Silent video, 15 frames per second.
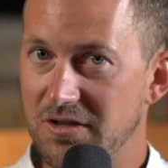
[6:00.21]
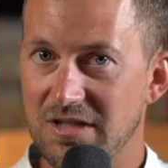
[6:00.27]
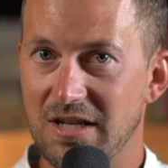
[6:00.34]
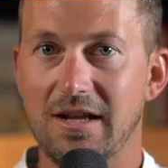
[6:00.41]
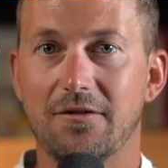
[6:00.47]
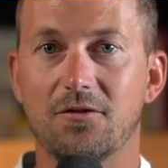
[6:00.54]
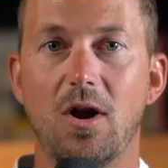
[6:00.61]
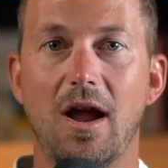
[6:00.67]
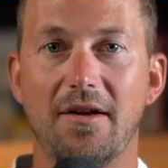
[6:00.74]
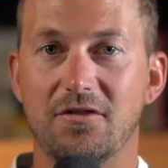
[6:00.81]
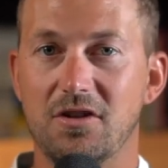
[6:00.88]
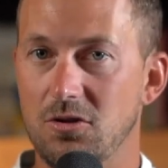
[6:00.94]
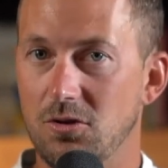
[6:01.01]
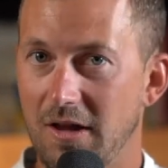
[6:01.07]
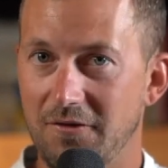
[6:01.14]
the city of
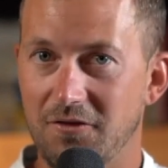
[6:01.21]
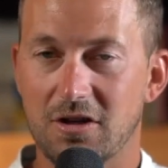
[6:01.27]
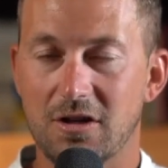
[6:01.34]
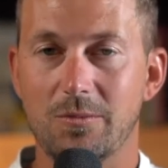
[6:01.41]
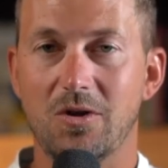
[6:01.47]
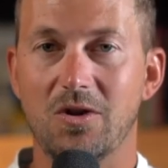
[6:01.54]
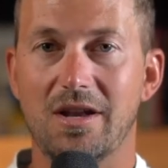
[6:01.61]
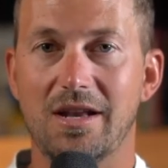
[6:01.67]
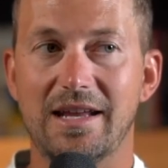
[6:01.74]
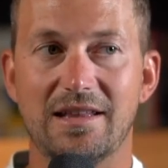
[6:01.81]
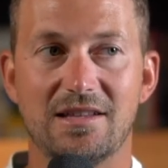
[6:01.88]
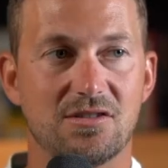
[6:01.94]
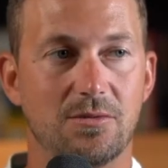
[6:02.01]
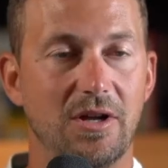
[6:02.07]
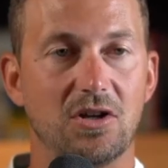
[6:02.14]
Grafton, you love the community,
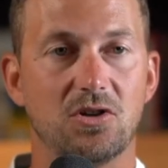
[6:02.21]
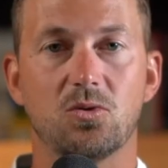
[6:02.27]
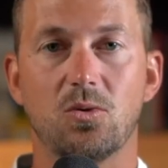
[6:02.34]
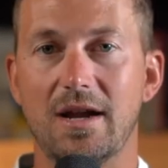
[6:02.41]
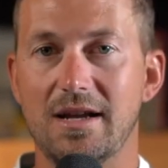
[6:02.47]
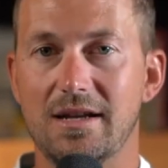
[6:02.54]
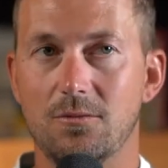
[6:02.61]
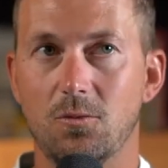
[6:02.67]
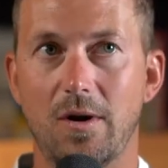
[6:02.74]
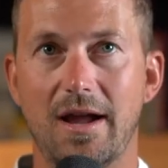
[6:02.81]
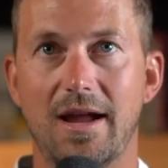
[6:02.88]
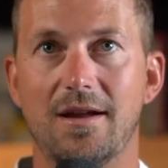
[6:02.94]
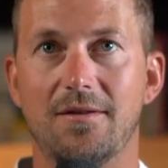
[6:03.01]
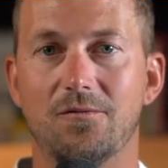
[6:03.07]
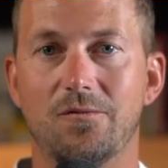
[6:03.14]
this would be a great
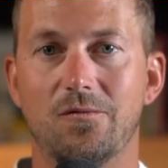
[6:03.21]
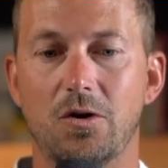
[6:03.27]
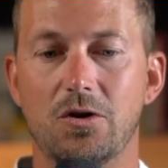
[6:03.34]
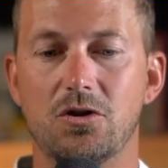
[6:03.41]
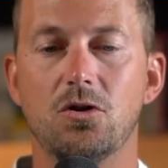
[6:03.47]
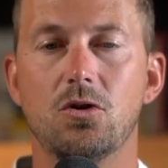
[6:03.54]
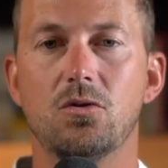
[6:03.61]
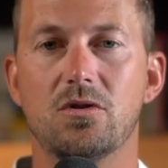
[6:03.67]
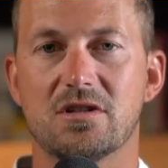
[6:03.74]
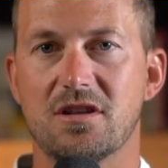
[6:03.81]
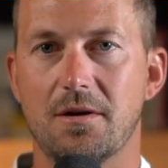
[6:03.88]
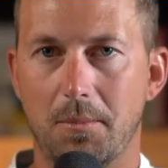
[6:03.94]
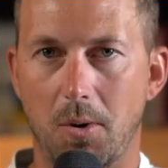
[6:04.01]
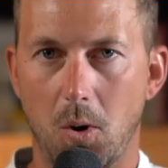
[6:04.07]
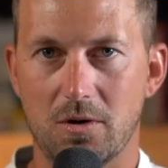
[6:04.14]
way for you to
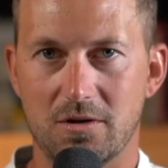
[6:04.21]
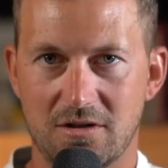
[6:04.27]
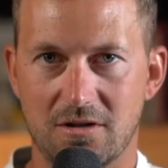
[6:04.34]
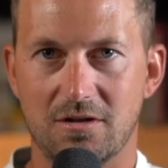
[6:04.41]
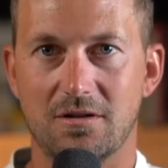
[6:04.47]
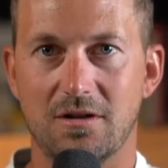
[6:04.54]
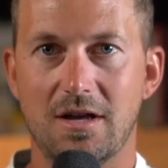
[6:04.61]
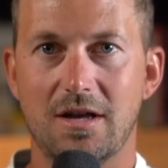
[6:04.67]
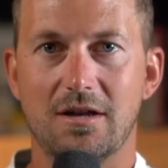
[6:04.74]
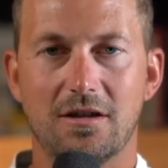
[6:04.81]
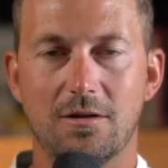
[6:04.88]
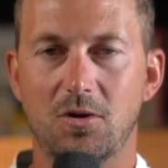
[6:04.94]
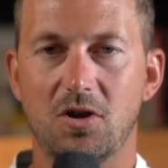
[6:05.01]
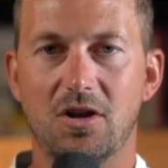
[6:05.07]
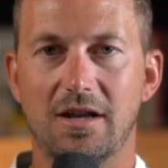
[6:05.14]
support the
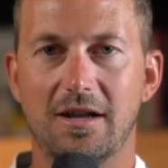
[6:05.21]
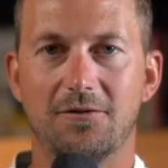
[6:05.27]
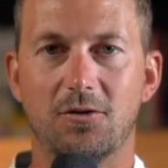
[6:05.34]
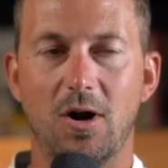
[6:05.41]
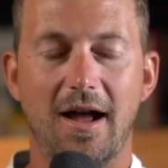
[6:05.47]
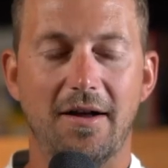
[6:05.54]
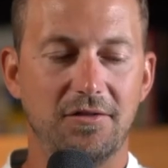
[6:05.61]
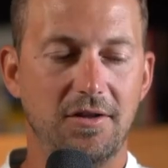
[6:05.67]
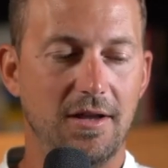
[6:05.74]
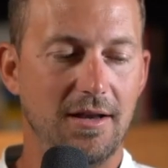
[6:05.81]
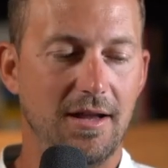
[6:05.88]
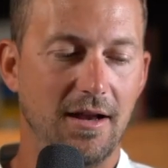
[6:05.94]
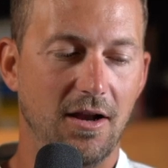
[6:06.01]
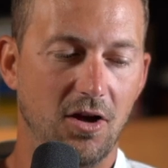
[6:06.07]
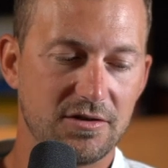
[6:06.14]
community of
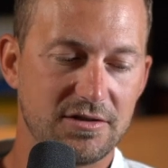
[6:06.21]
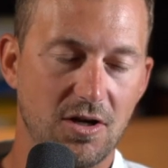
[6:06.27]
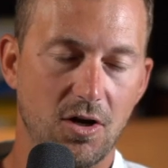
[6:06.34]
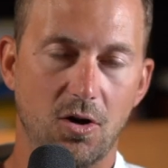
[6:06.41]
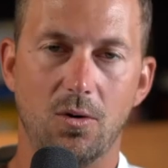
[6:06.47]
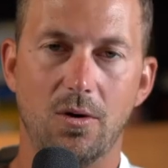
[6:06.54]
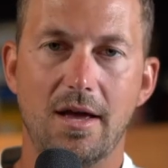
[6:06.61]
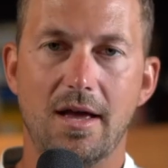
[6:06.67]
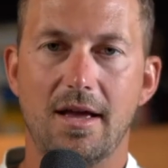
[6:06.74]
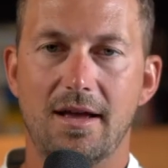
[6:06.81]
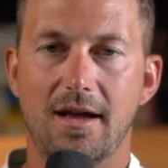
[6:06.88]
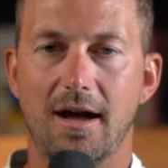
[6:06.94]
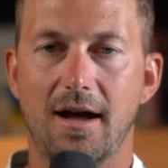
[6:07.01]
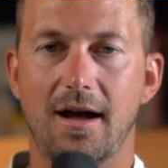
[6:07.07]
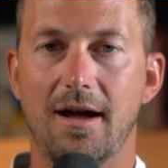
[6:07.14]
Grafton and also
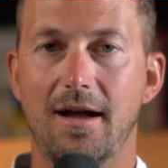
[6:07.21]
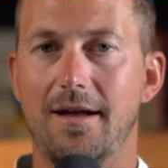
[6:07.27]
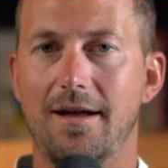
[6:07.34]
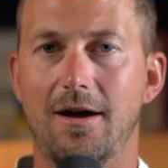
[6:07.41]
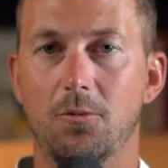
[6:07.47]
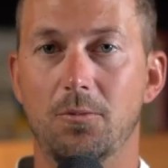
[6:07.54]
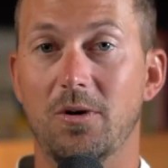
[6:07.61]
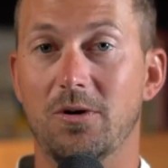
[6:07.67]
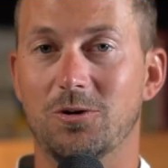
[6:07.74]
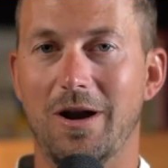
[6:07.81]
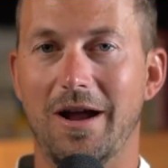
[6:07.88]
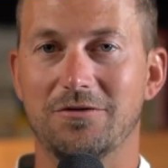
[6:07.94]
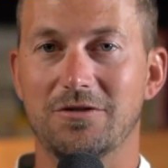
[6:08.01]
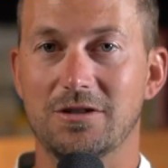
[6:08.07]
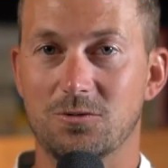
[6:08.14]
help
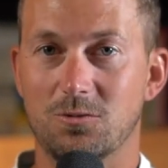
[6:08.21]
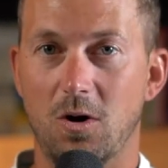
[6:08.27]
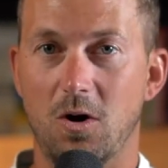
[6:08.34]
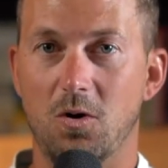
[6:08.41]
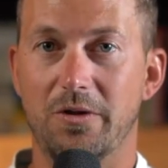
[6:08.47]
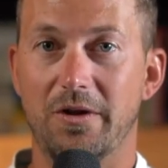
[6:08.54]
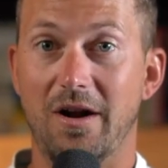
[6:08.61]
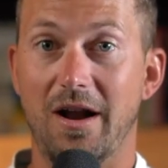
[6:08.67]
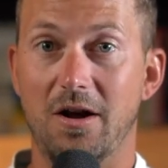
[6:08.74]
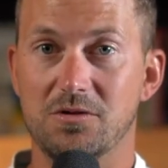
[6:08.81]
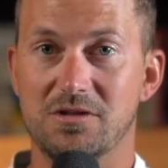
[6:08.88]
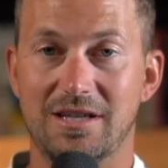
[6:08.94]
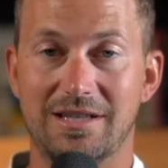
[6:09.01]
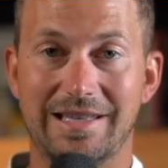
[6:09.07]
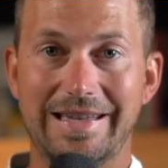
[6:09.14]
Grafton grow their
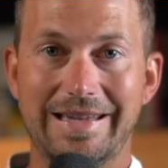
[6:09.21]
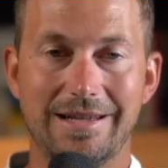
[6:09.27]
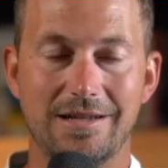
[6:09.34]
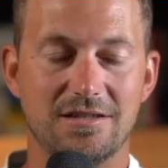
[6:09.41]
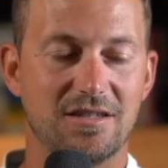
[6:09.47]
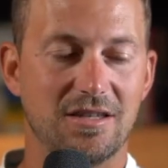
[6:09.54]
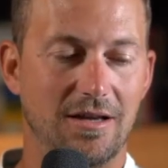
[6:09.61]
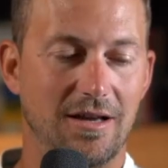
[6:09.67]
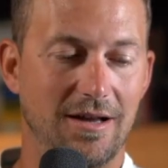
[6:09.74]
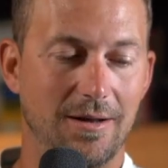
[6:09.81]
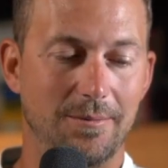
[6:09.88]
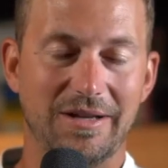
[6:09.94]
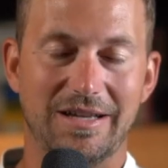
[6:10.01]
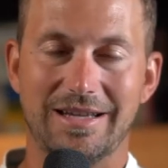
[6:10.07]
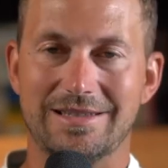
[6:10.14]
housing needs
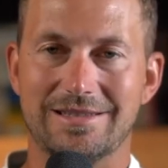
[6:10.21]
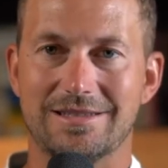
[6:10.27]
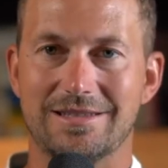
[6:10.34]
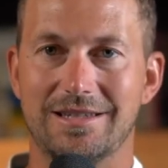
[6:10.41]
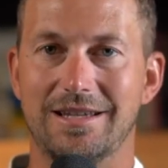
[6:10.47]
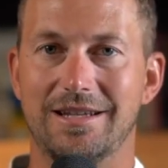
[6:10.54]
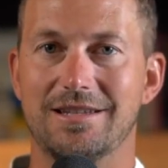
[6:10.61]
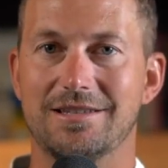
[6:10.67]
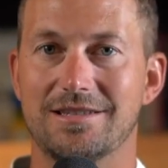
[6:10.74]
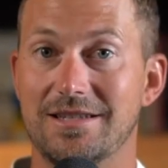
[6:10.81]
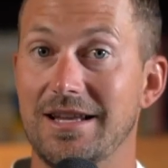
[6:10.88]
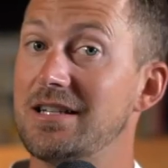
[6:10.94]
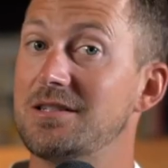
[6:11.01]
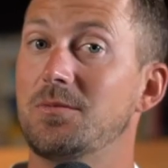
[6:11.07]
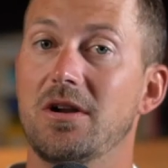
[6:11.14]
because it is in
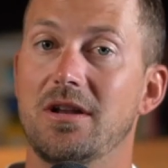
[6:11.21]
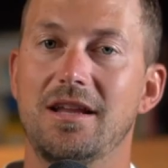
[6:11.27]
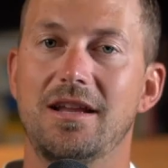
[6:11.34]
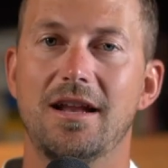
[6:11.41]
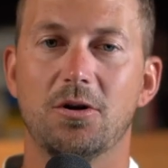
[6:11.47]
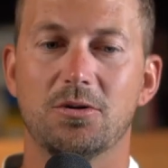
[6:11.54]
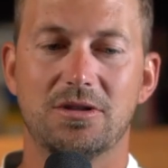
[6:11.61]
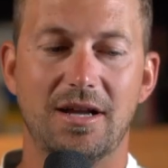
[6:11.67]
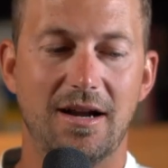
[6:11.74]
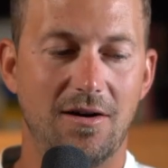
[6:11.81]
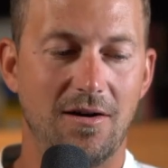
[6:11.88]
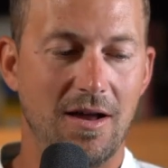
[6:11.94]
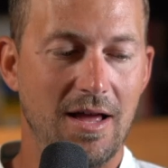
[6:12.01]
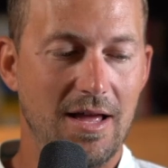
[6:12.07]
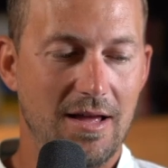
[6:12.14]
desperate need out
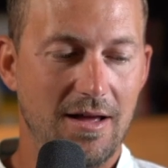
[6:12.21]
there.